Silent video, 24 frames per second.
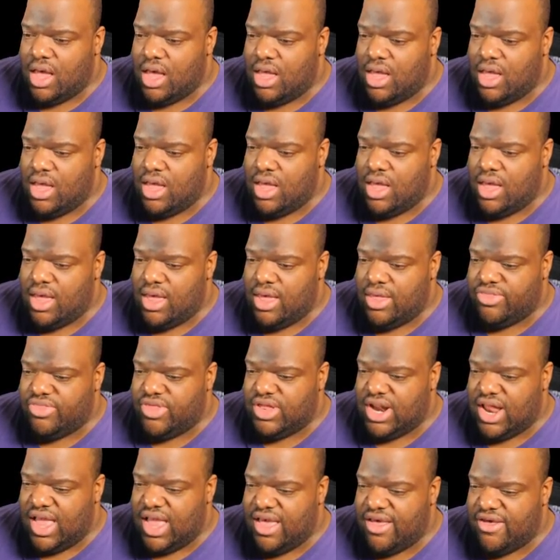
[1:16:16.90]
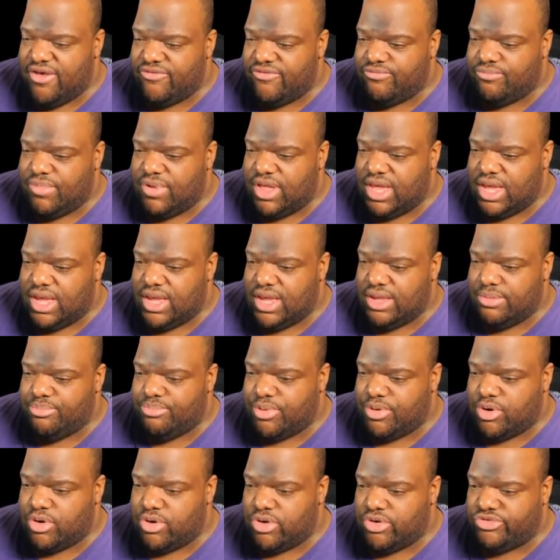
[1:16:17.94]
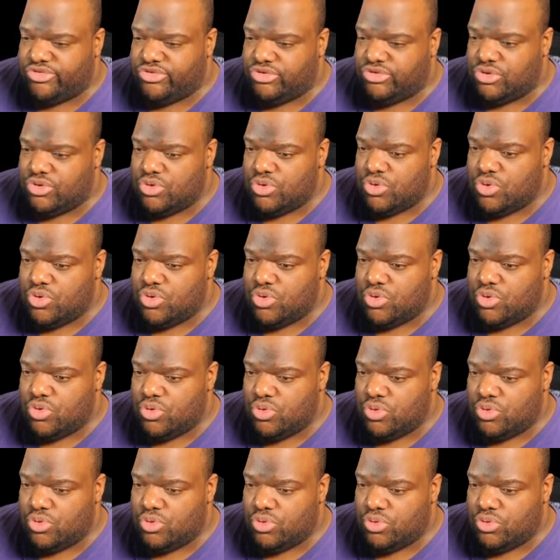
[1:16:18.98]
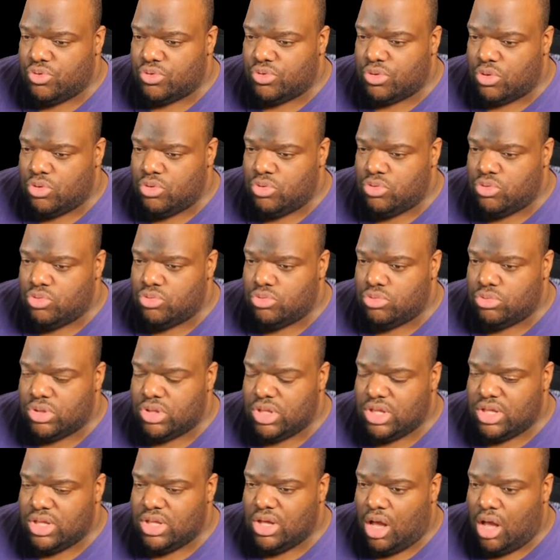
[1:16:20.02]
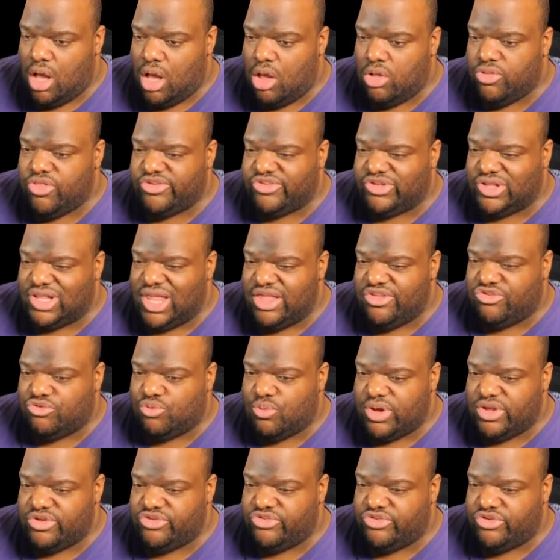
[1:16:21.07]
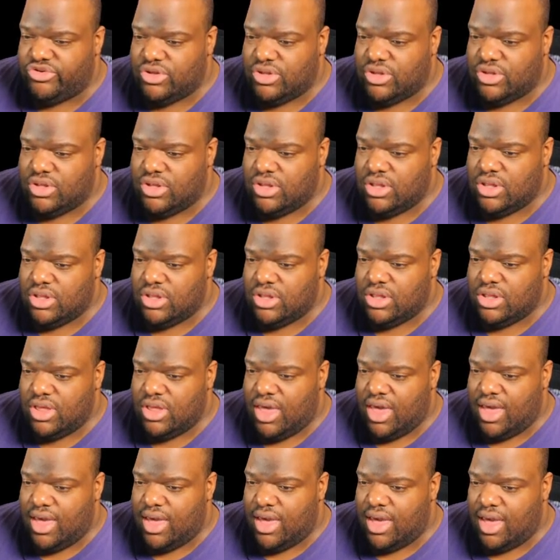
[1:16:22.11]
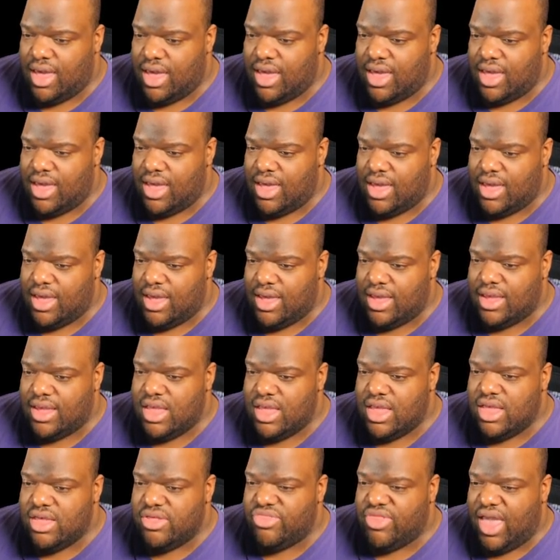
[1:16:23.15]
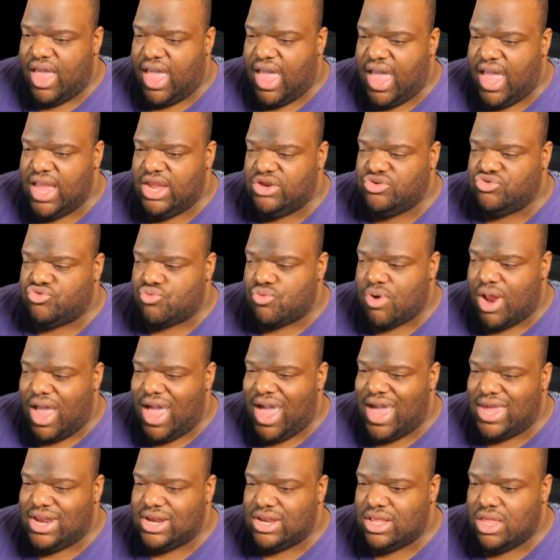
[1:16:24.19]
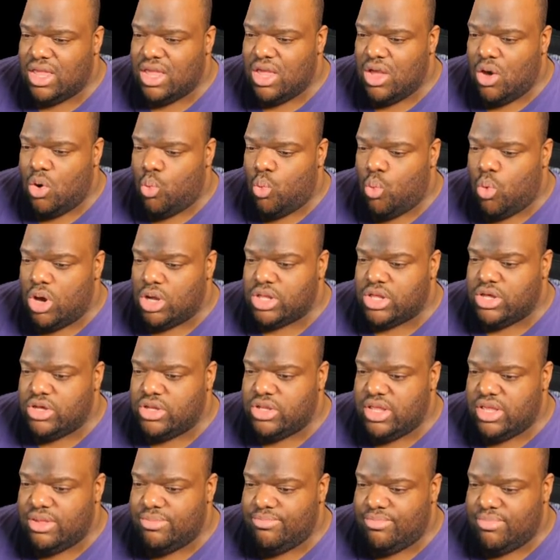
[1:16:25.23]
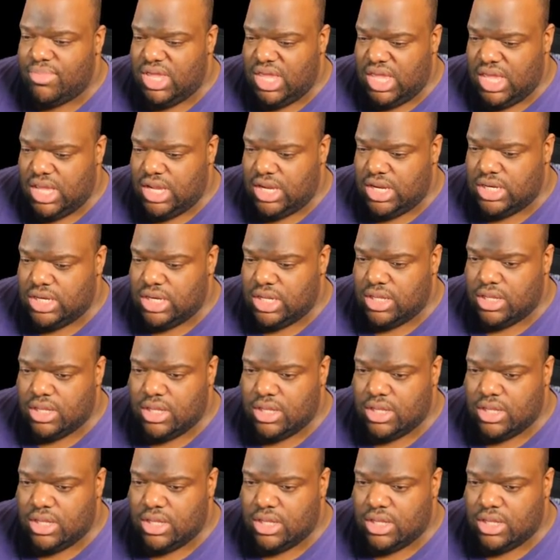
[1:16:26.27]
Uh, then I have my personal. Ooh, oh, there's a light switch. Hey, hey! The hanged rat. What could it mean?